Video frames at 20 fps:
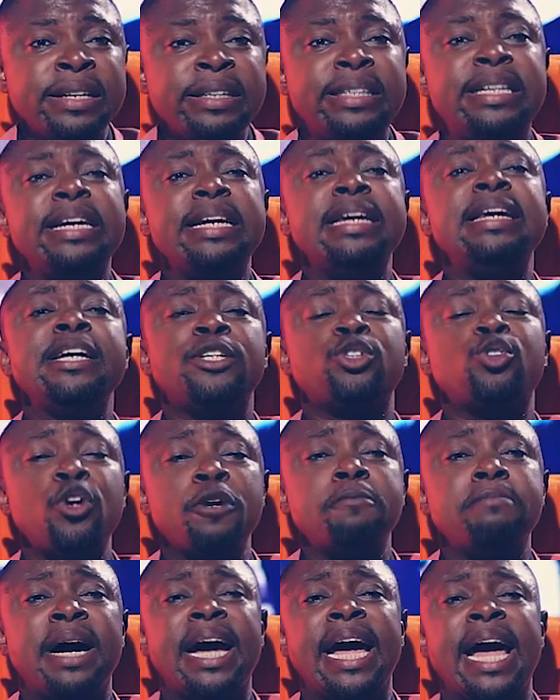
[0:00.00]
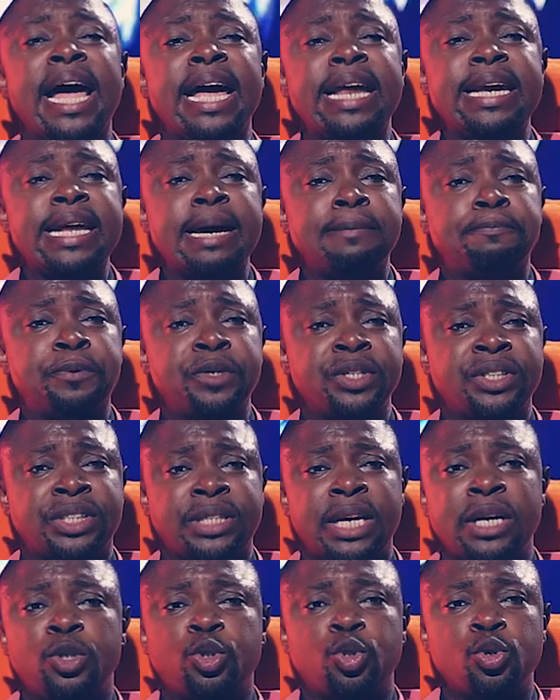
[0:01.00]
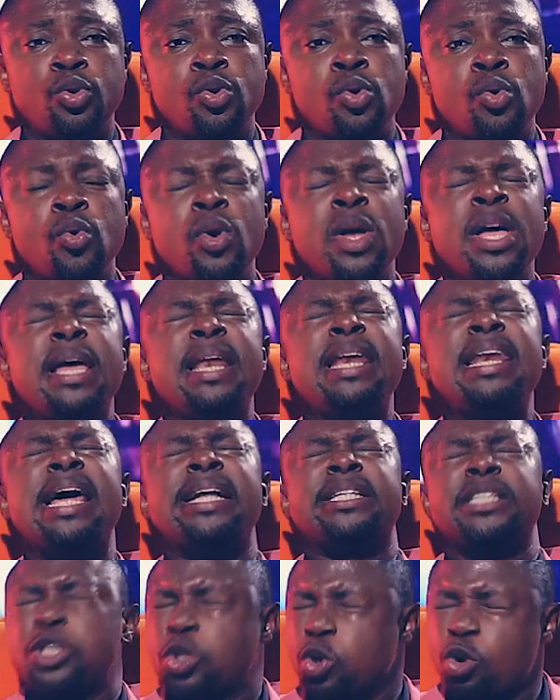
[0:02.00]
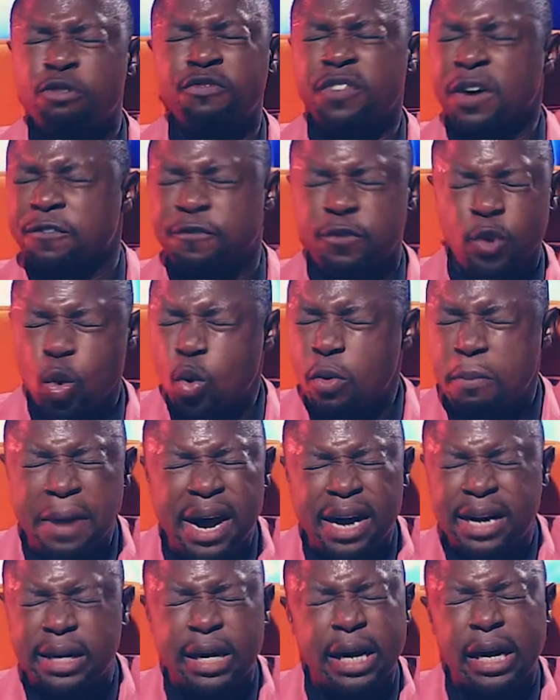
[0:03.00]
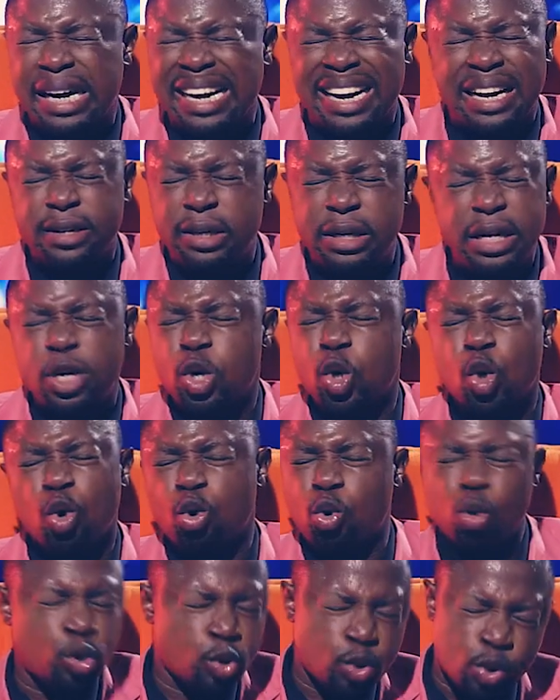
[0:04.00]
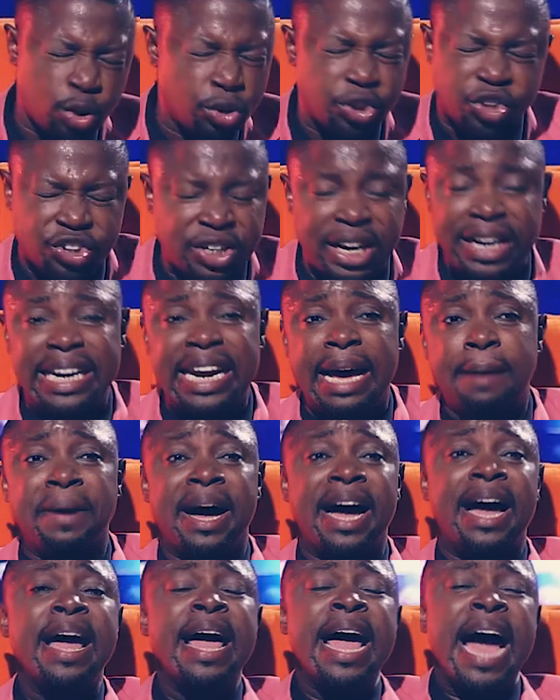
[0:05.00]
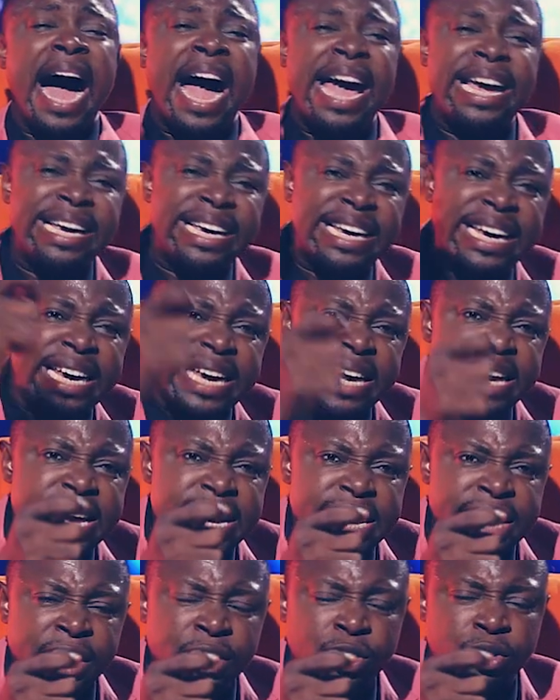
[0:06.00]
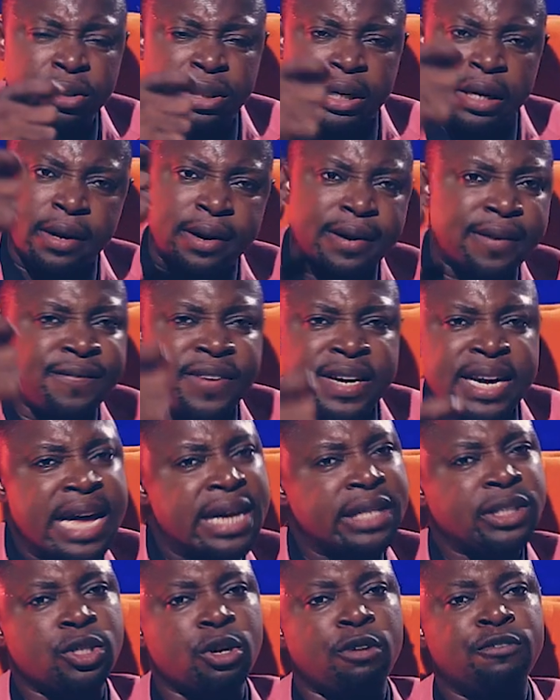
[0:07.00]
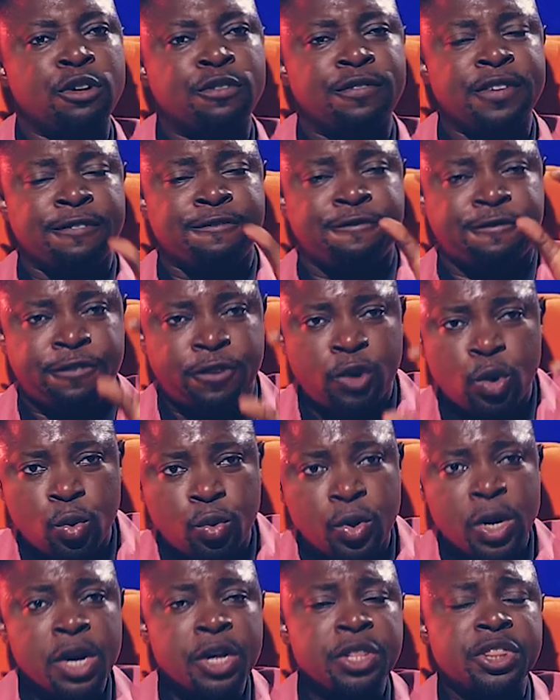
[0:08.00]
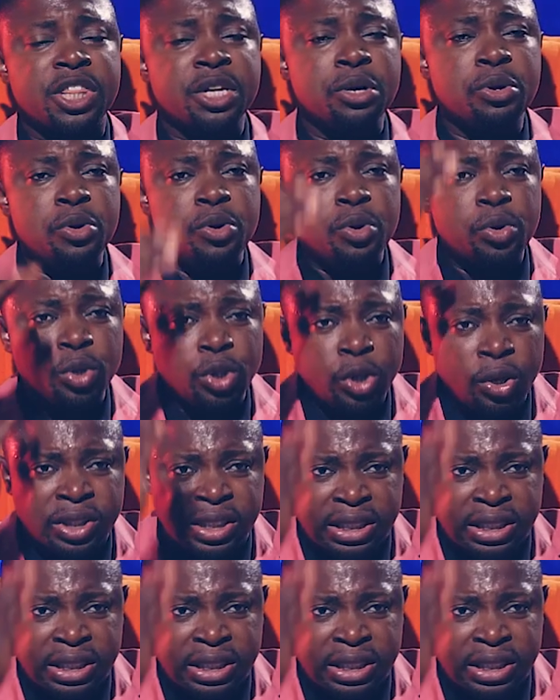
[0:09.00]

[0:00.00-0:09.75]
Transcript: the little in my hand I present to you, let it overflow. I key into the covenant of overflow through your